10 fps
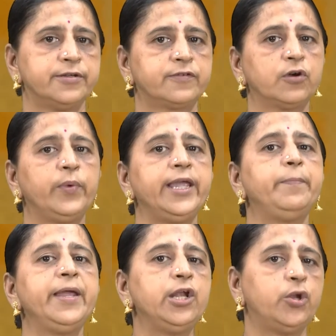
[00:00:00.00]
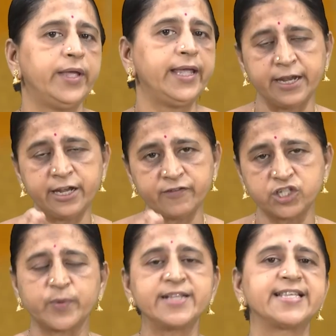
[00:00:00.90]
So we'd been doing
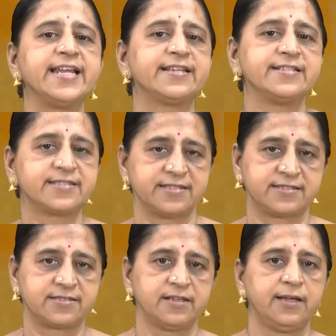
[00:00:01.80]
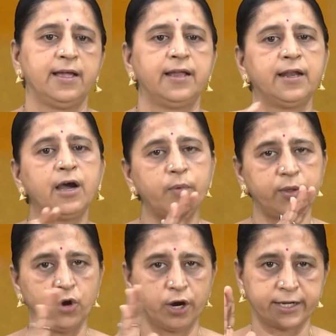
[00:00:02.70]
individual sentences. Now
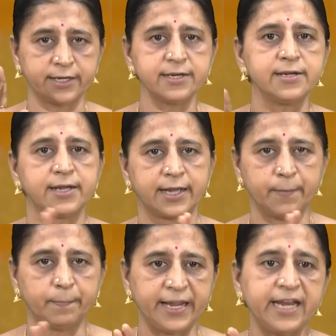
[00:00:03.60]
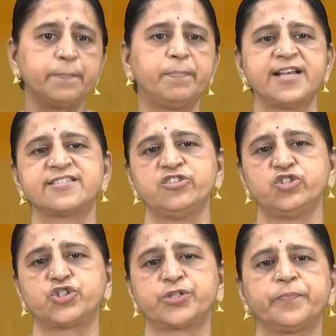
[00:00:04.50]
we've got a complete
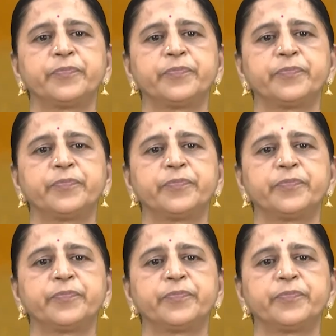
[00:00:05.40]
passage.